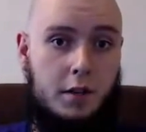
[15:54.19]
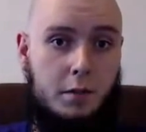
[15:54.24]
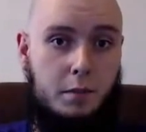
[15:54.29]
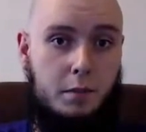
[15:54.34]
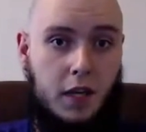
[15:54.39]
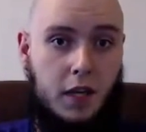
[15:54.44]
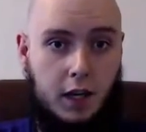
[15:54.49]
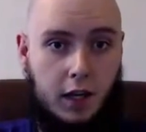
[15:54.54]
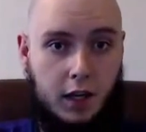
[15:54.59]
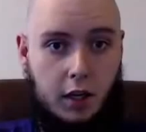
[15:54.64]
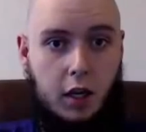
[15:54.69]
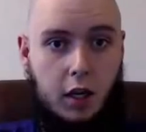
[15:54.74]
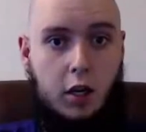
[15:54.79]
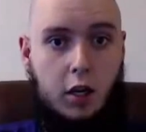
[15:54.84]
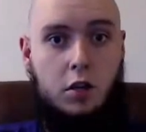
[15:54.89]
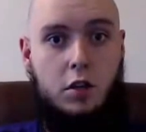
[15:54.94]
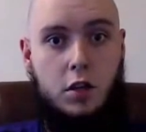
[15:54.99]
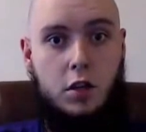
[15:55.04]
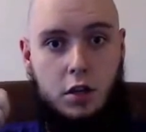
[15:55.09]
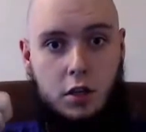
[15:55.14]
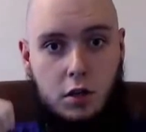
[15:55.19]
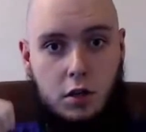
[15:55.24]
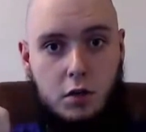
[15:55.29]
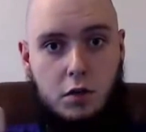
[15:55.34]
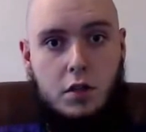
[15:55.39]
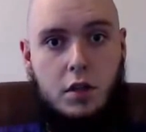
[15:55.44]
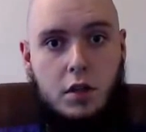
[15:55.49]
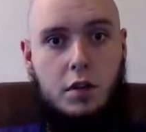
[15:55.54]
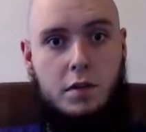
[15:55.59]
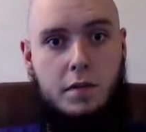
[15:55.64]
It's beginning to
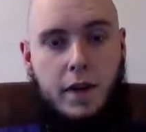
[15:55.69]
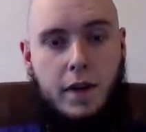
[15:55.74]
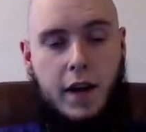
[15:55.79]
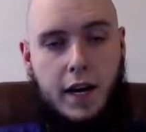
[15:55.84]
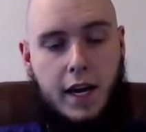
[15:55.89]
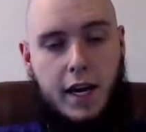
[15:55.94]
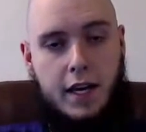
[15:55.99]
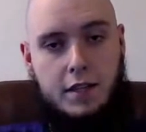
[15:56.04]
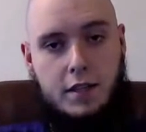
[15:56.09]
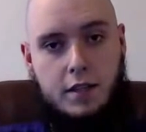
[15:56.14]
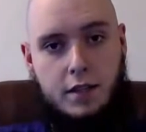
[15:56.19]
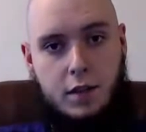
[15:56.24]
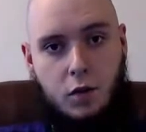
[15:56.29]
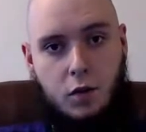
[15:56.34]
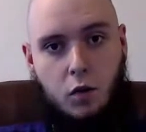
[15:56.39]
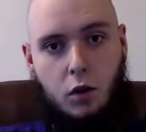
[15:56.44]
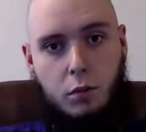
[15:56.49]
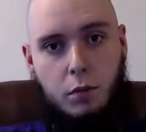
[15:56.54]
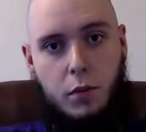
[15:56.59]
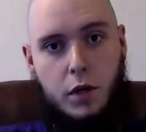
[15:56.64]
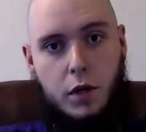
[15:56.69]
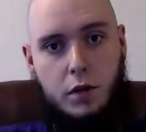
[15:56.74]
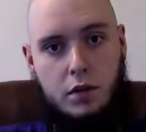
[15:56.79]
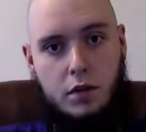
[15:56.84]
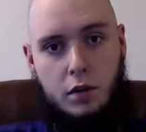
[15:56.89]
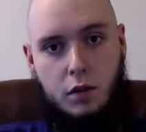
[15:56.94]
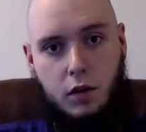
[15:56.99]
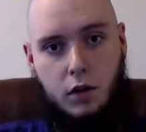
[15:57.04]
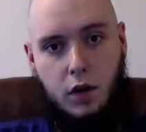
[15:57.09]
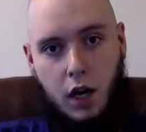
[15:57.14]
use those fatty acids and
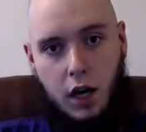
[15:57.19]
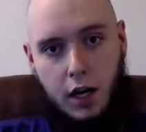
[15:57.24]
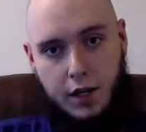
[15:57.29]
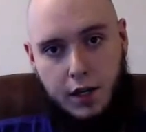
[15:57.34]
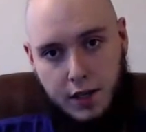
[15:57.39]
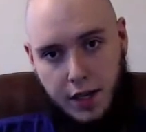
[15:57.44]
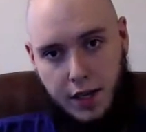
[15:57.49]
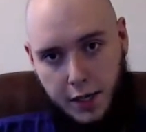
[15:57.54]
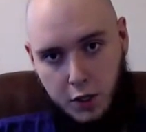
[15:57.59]
hormones to cause